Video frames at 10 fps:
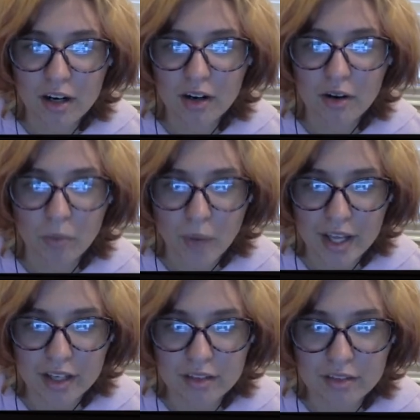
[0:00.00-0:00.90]

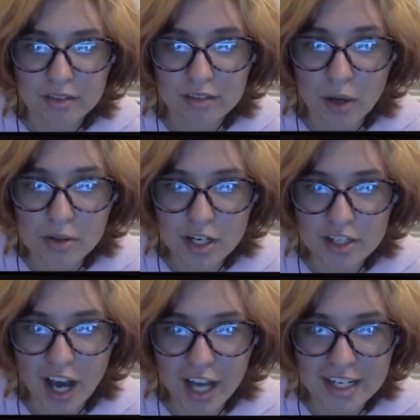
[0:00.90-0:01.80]
Wait. Those are
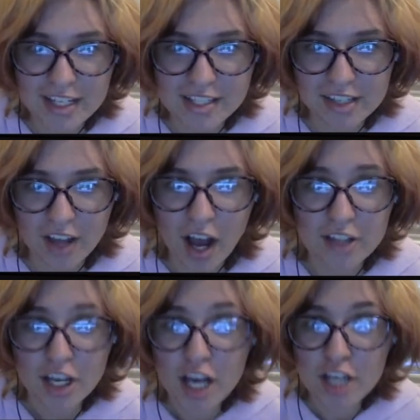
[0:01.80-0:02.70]
not innocent
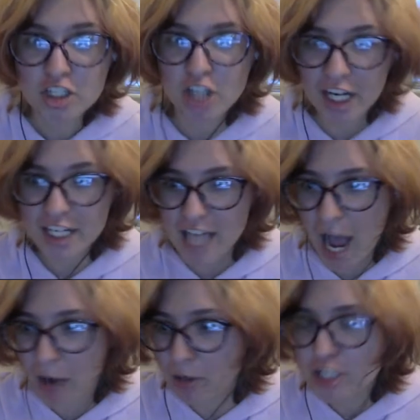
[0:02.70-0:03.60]
thoughts. Shut it
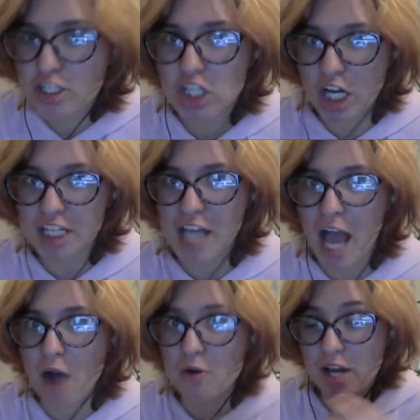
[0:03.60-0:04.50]
down. Shut it
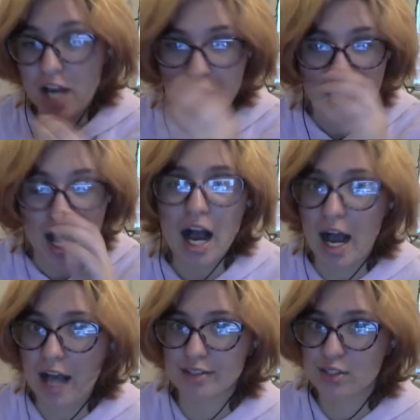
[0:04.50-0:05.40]
down.
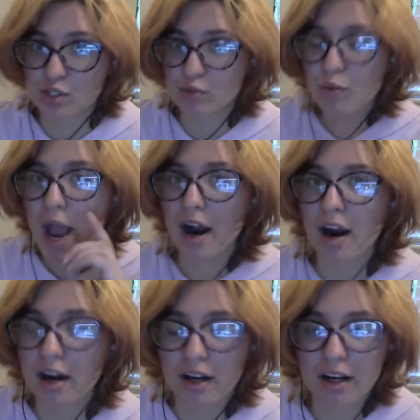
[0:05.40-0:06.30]
I
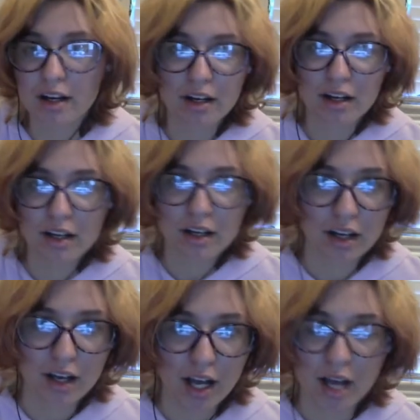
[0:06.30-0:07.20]
swear.
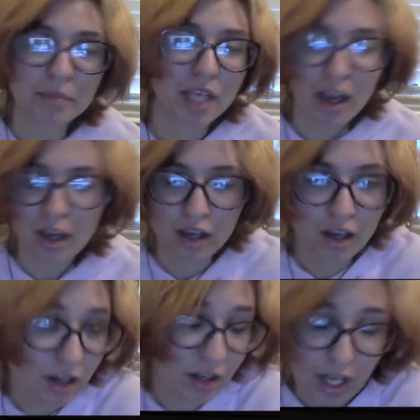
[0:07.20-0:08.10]
I'm gay.
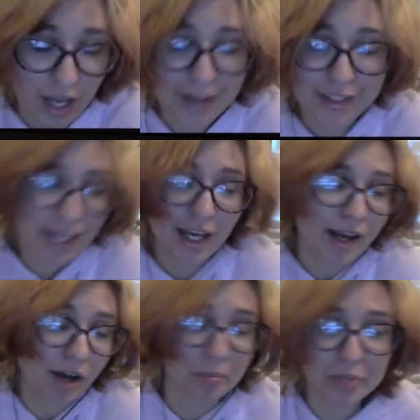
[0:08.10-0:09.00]
I can't
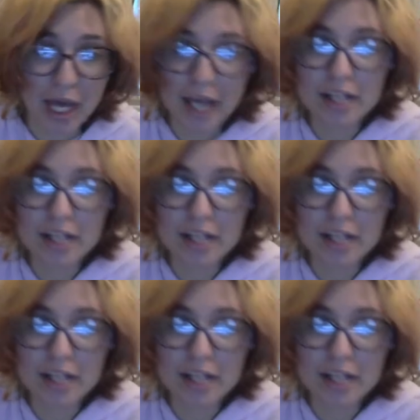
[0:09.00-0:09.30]
help that.